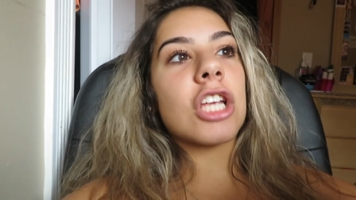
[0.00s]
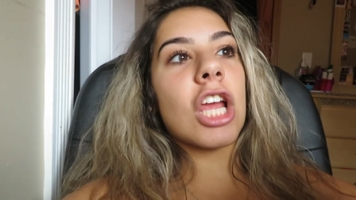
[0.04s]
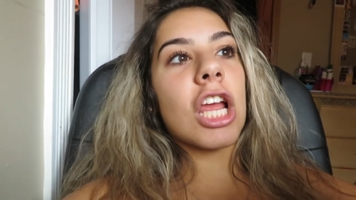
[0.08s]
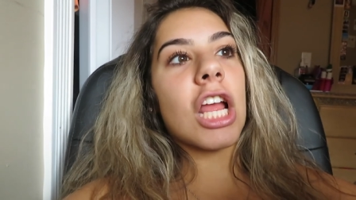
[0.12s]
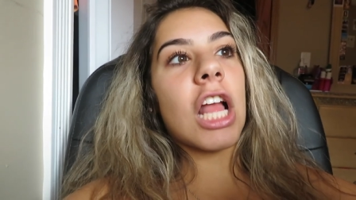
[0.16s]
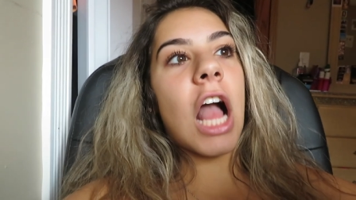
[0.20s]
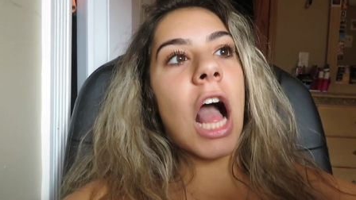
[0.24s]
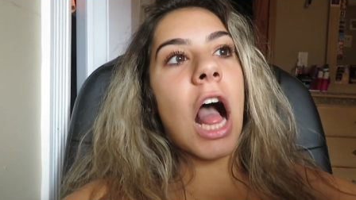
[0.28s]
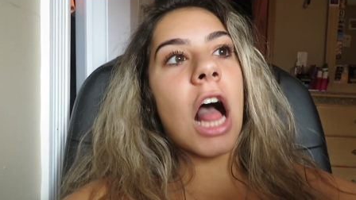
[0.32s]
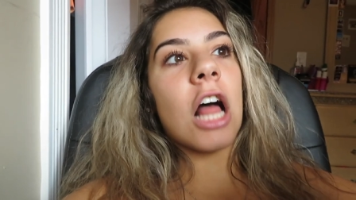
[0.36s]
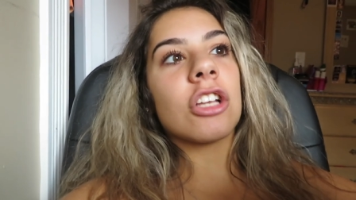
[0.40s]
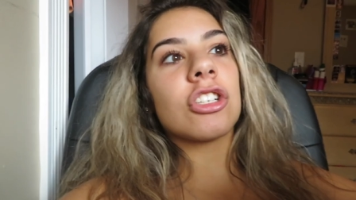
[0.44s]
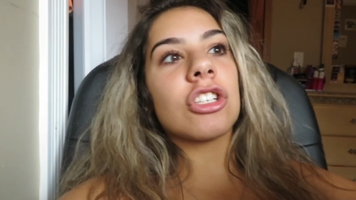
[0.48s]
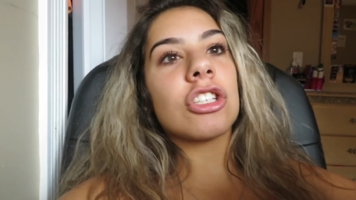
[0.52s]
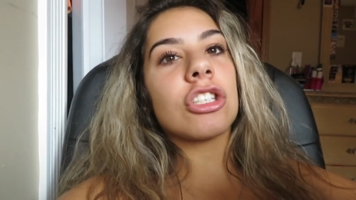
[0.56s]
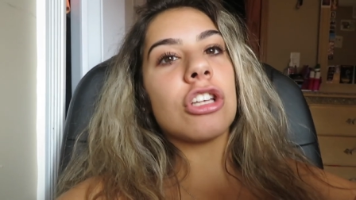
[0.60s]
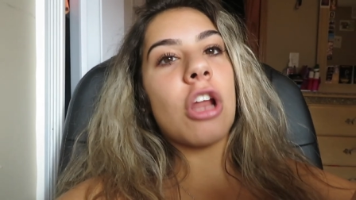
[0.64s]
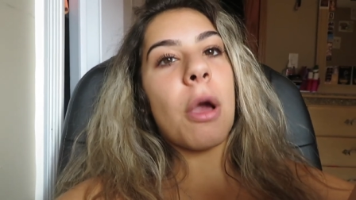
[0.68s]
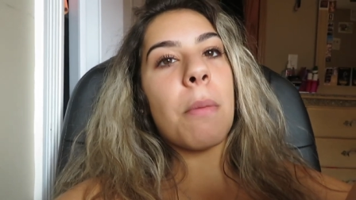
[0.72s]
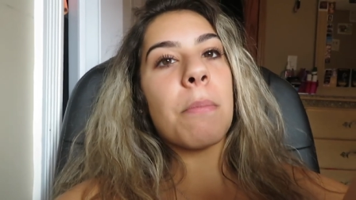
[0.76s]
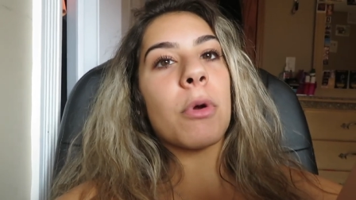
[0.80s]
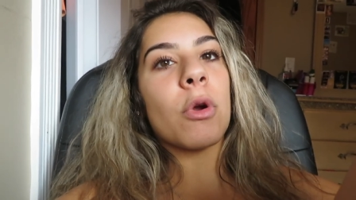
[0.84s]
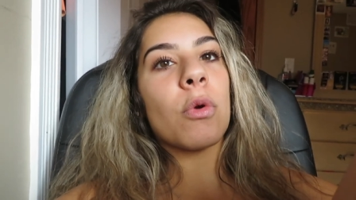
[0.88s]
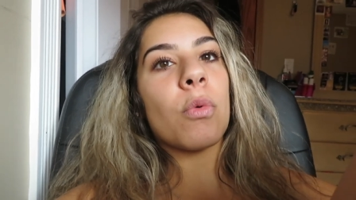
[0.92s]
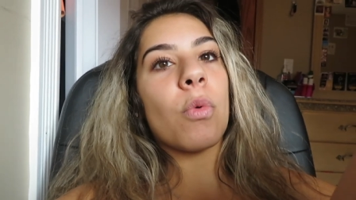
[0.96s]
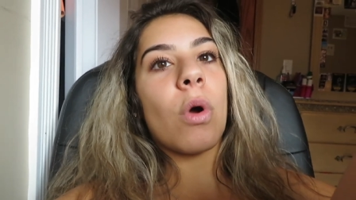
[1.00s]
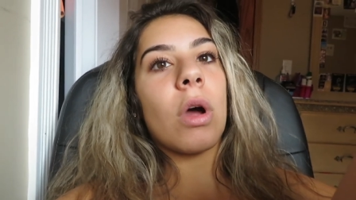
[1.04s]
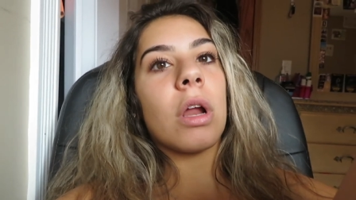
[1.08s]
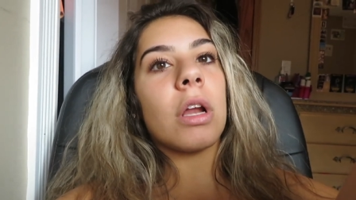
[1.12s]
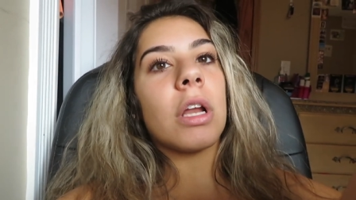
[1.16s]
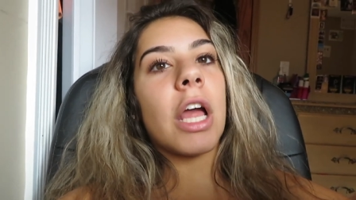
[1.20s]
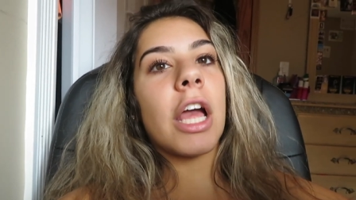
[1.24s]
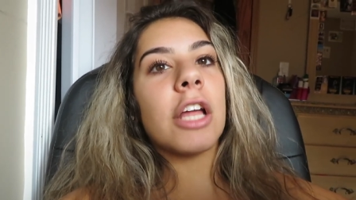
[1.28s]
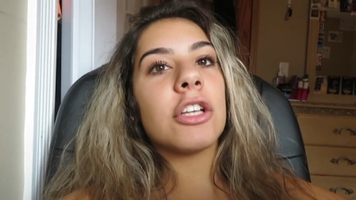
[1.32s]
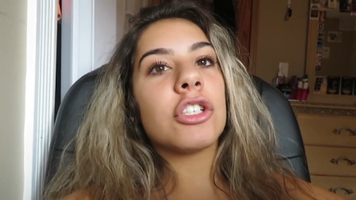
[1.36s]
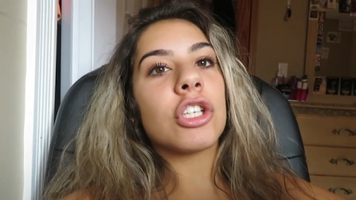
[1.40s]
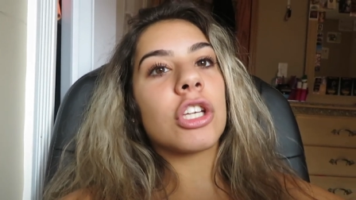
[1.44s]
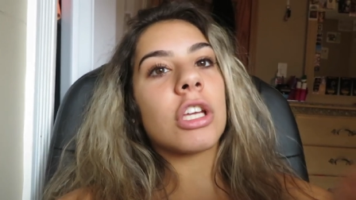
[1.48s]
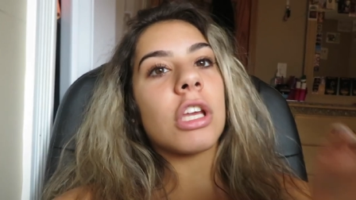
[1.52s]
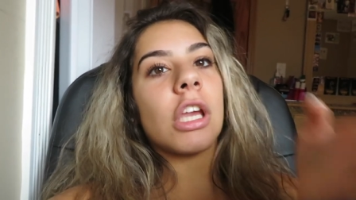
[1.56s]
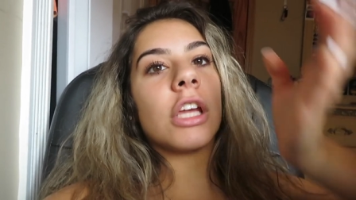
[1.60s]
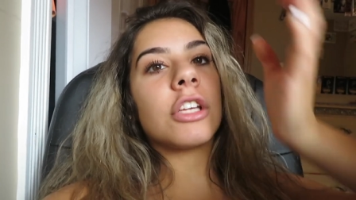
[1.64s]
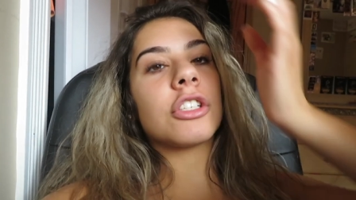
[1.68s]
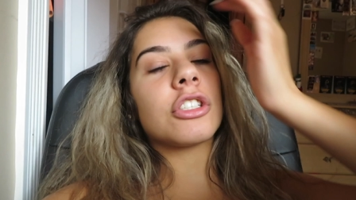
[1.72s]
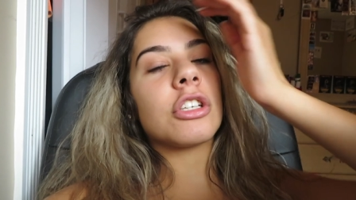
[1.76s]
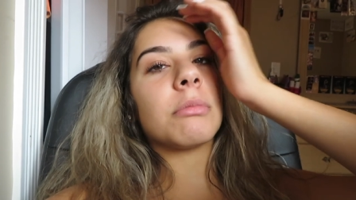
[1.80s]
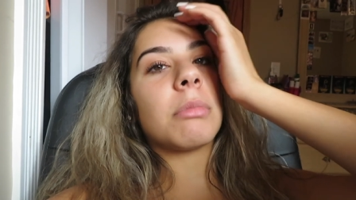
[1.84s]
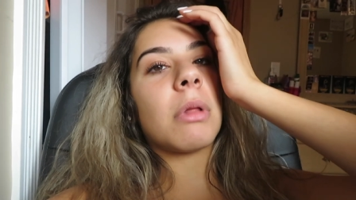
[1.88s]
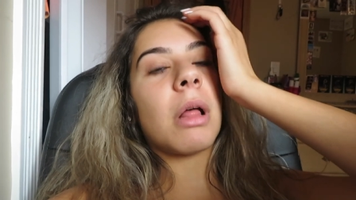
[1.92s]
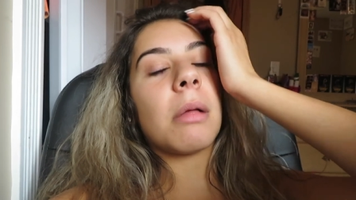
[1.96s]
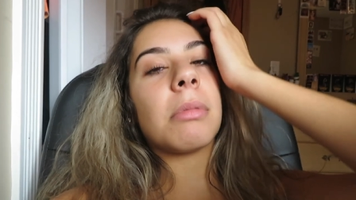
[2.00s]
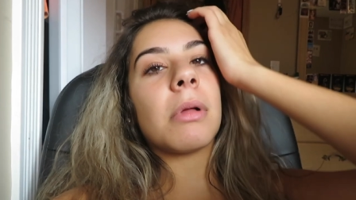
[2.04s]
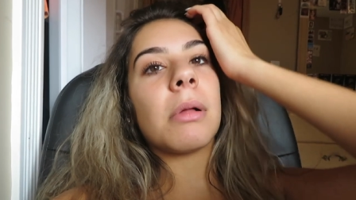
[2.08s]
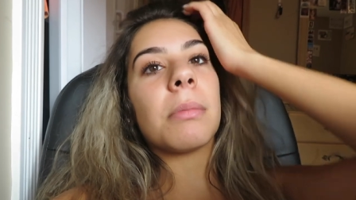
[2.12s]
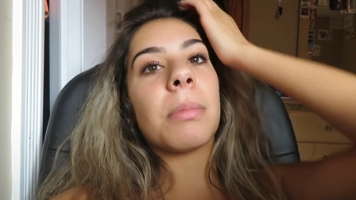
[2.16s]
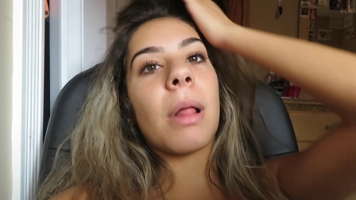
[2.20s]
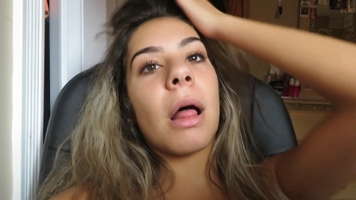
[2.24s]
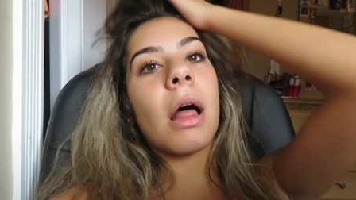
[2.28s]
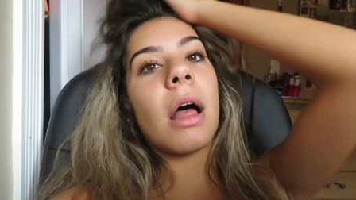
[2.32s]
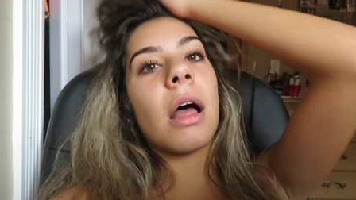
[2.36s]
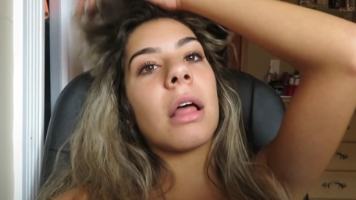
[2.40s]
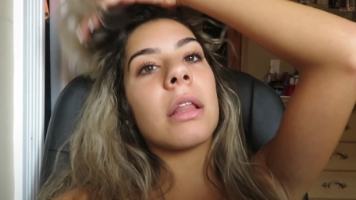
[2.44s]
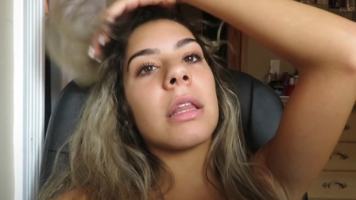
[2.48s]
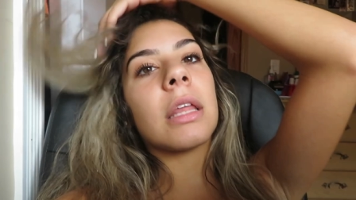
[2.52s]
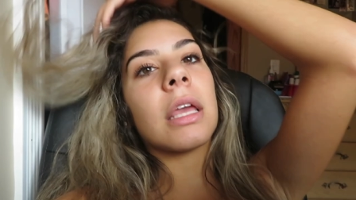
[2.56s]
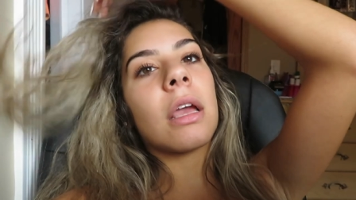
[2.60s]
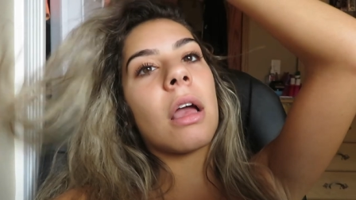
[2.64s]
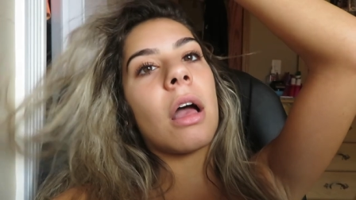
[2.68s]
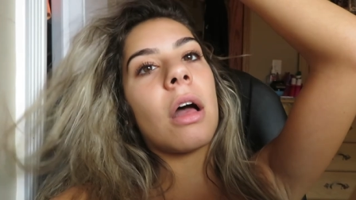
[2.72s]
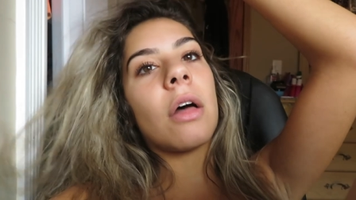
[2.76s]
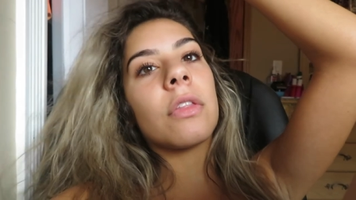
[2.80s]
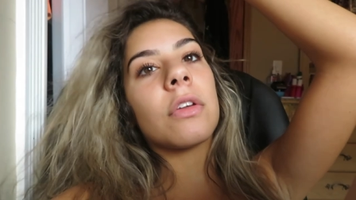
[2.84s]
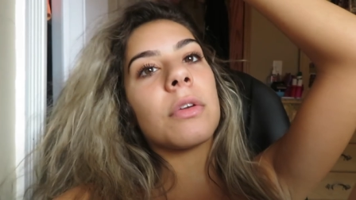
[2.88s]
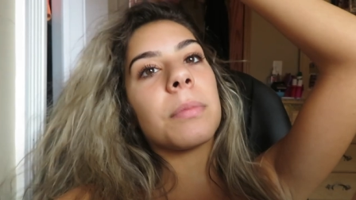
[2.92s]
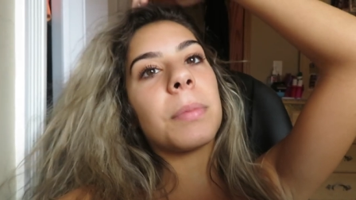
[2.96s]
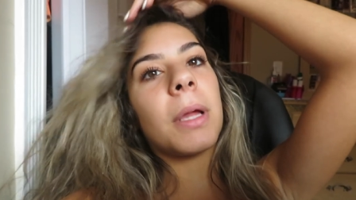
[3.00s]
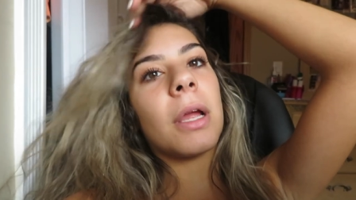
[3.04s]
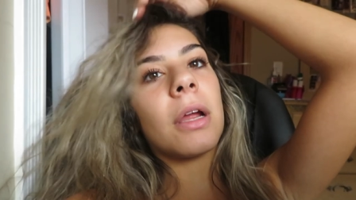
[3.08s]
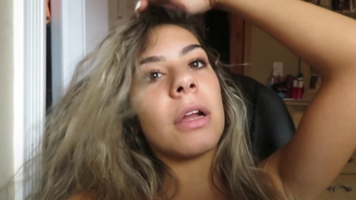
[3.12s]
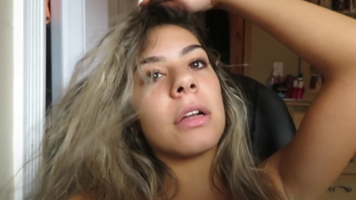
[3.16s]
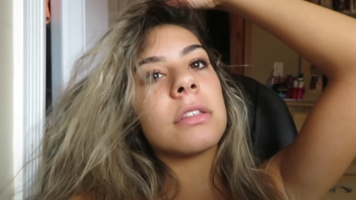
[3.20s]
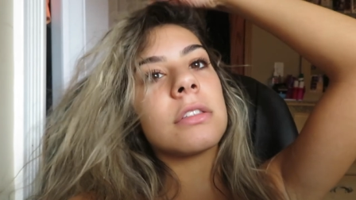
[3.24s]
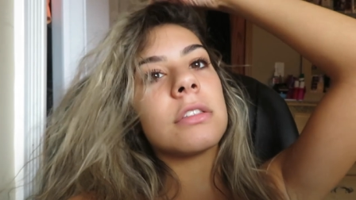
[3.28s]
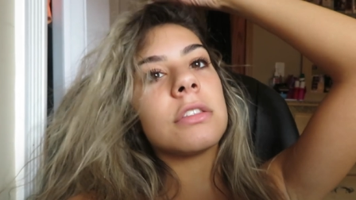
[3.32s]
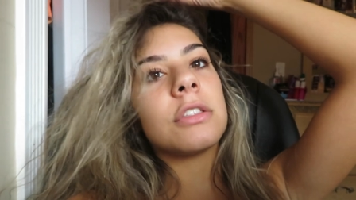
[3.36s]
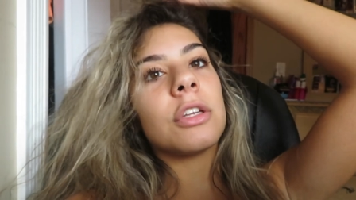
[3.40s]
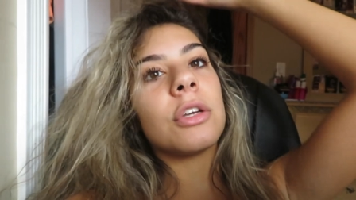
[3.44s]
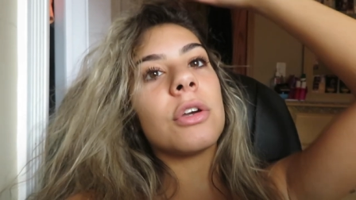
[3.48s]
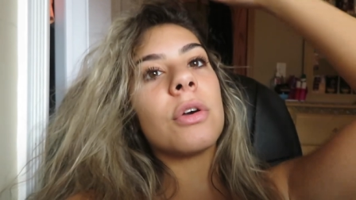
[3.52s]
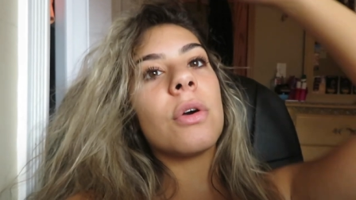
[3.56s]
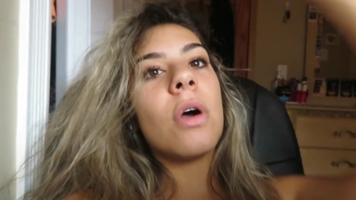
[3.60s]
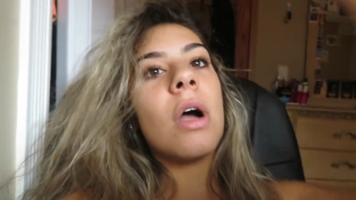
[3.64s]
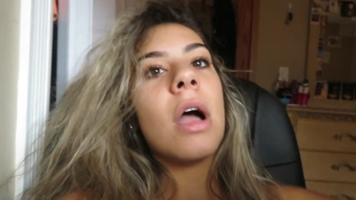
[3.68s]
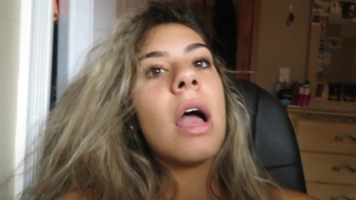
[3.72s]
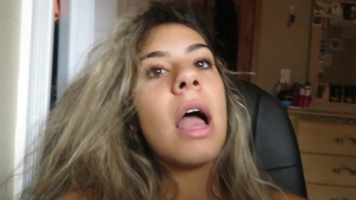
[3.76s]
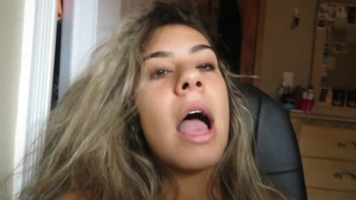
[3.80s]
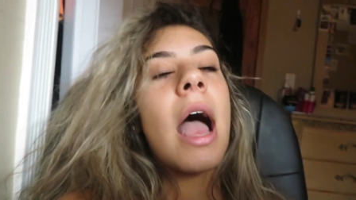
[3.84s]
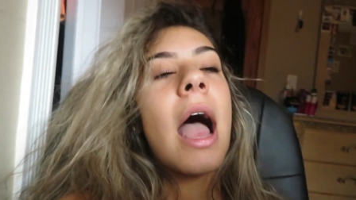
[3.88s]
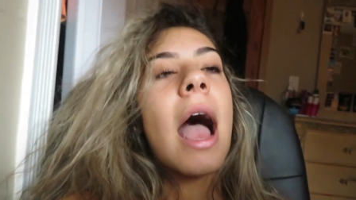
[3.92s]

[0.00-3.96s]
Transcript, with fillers: Like, college is number one, education, blah, blah, blah, like other parents do.